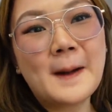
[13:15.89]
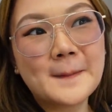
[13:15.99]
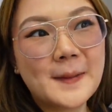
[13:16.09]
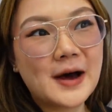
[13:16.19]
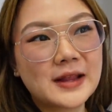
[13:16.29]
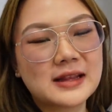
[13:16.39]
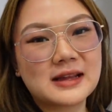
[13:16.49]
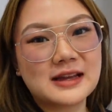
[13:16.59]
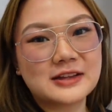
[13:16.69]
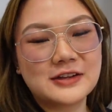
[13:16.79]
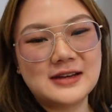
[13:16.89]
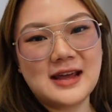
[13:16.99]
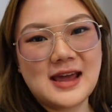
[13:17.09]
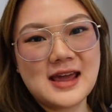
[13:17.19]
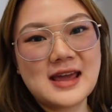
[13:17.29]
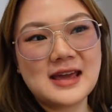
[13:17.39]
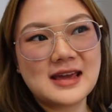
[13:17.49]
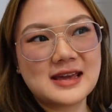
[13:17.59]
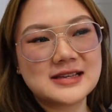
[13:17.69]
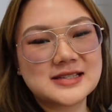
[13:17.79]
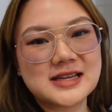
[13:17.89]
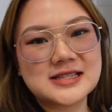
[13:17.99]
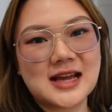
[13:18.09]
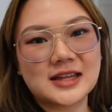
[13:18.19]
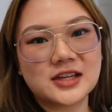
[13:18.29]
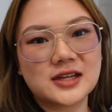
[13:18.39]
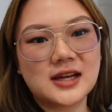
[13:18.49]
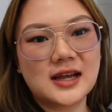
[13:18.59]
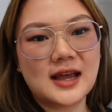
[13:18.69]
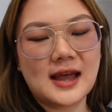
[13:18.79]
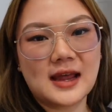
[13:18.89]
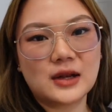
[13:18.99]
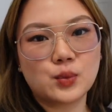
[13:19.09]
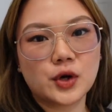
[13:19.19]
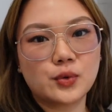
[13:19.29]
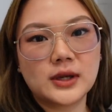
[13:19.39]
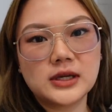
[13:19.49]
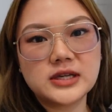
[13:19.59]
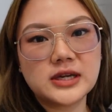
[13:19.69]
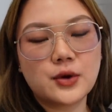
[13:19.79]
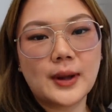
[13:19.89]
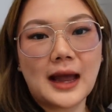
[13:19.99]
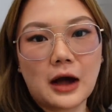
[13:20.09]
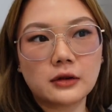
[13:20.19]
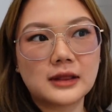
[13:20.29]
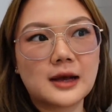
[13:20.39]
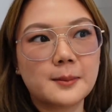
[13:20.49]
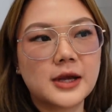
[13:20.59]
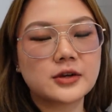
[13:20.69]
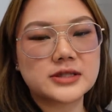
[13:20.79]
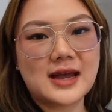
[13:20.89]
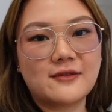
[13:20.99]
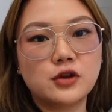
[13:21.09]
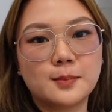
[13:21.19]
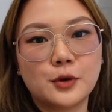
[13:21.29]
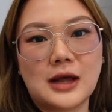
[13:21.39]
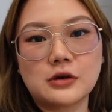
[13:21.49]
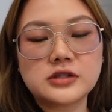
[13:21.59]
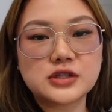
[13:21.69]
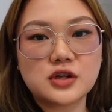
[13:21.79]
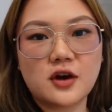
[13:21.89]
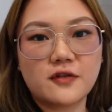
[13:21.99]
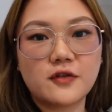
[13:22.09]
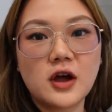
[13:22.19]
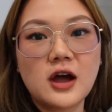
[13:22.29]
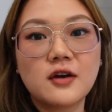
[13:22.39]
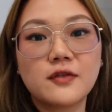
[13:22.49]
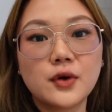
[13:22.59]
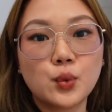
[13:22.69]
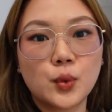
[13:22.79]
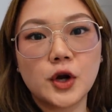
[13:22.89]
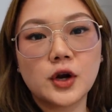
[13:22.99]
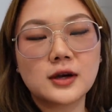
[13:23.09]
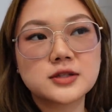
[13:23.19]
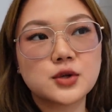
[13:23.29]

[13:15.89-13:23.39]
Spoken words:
But today is a Saturday and we're quickly going out lang because I have to pull out stuff for work.